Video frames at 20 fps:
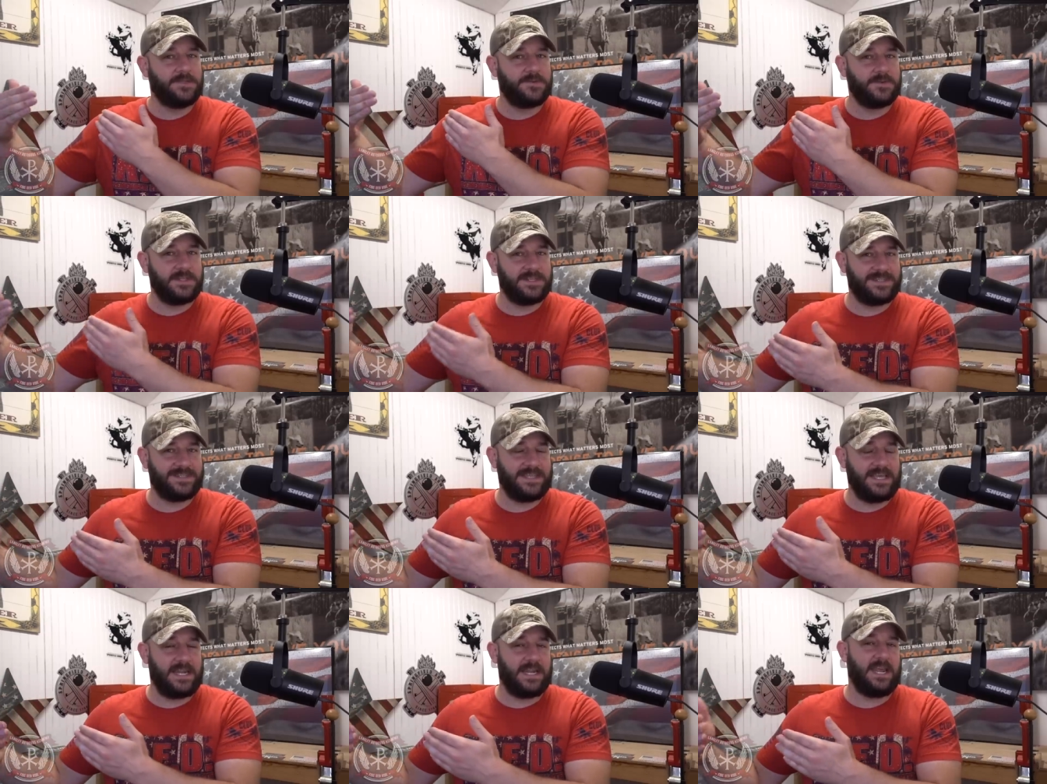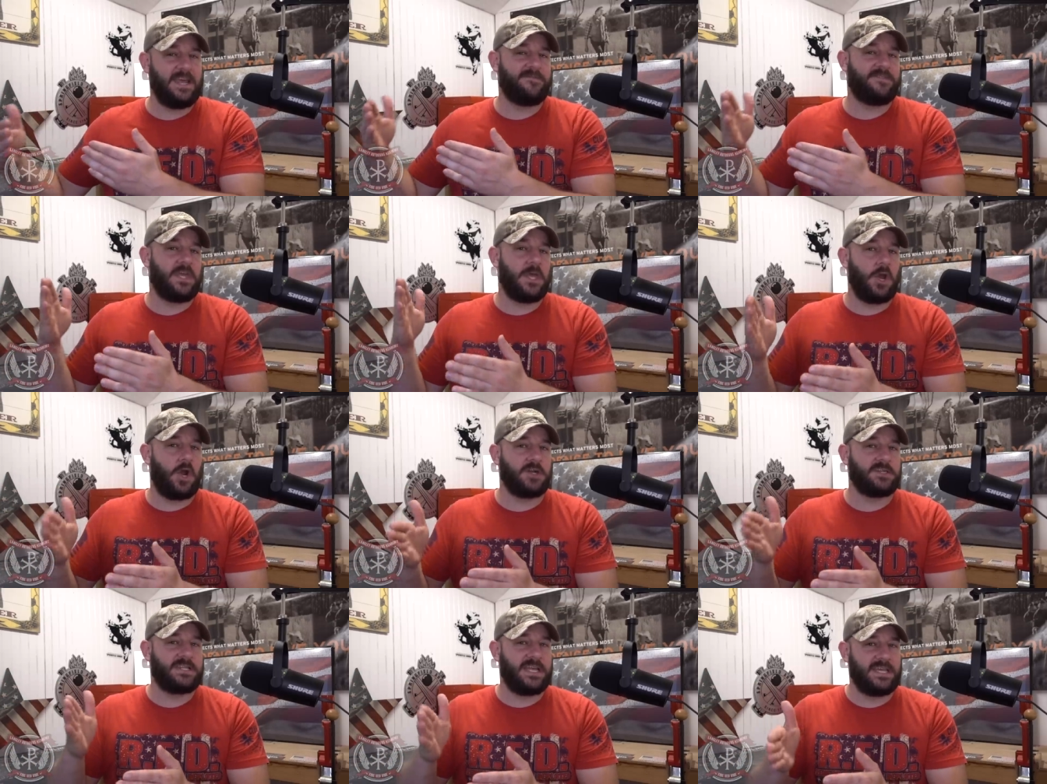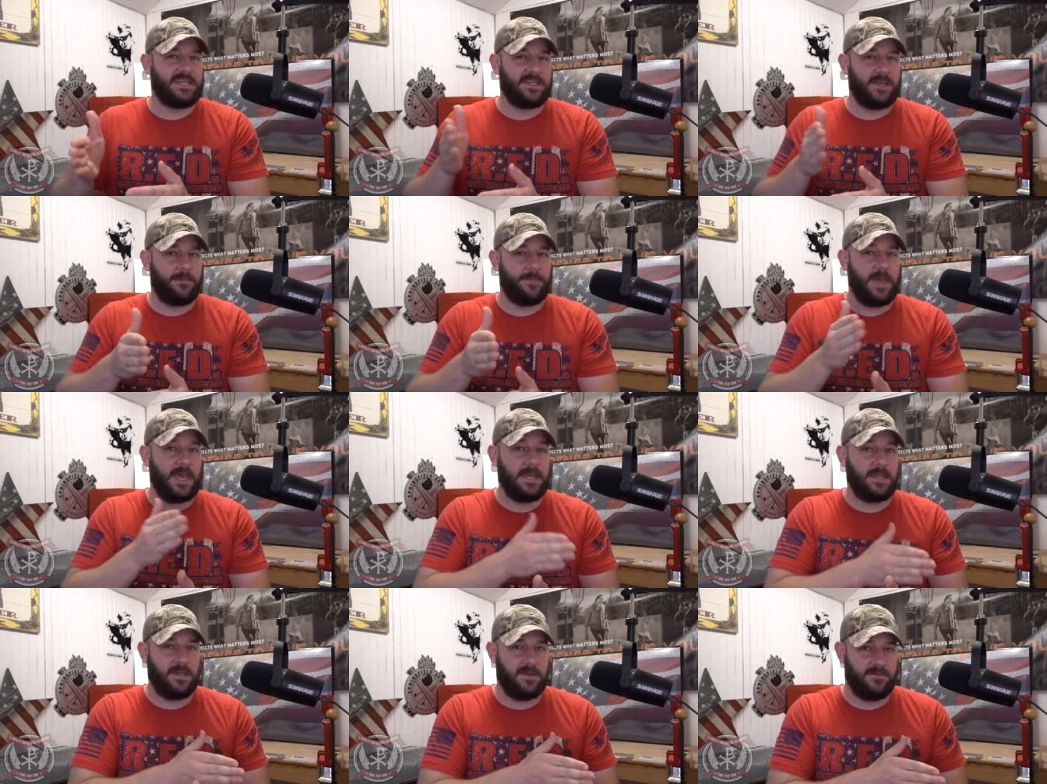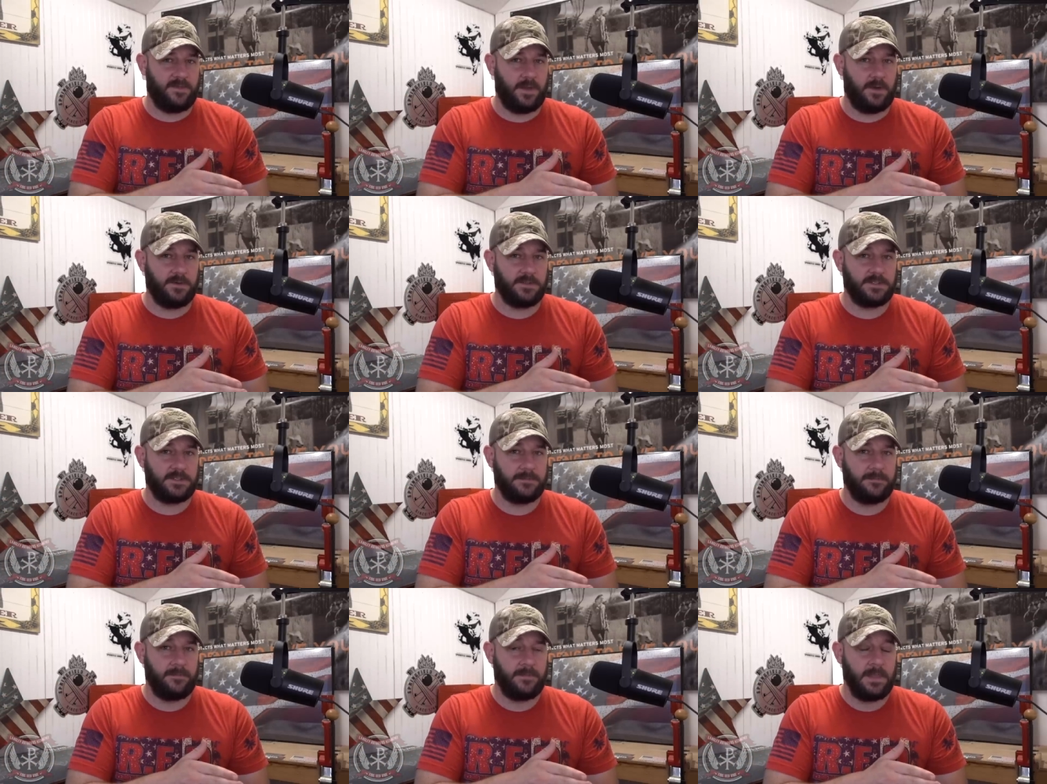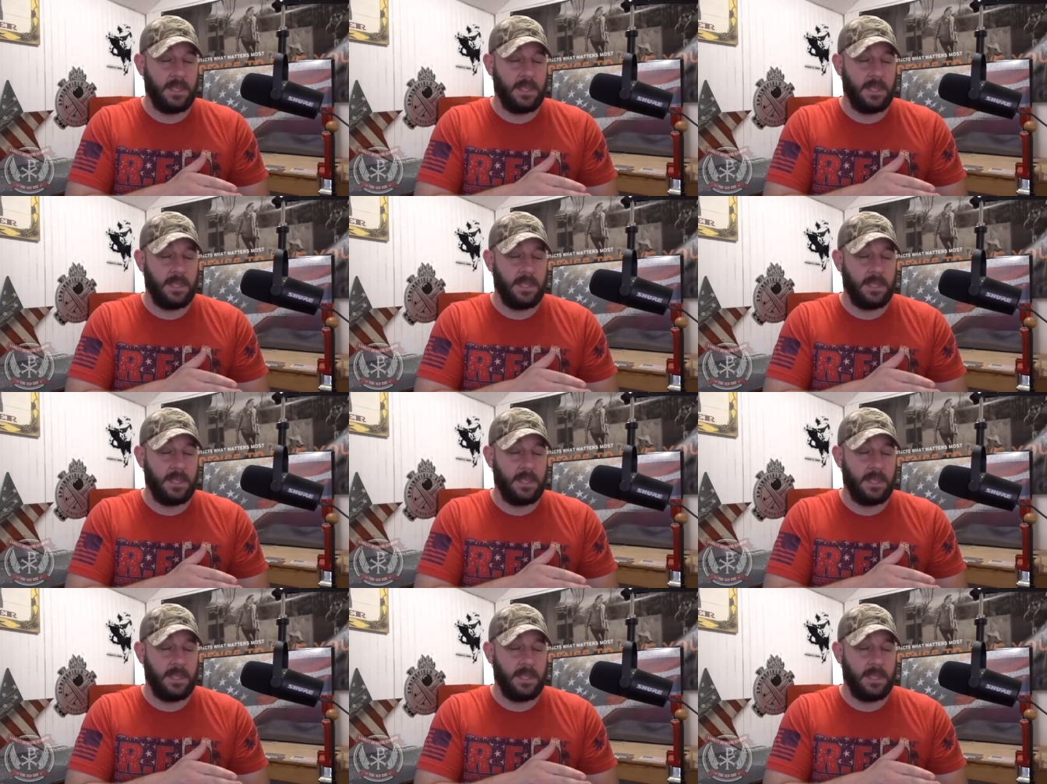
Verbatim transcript: for the Senate if they aren't taking up any of those.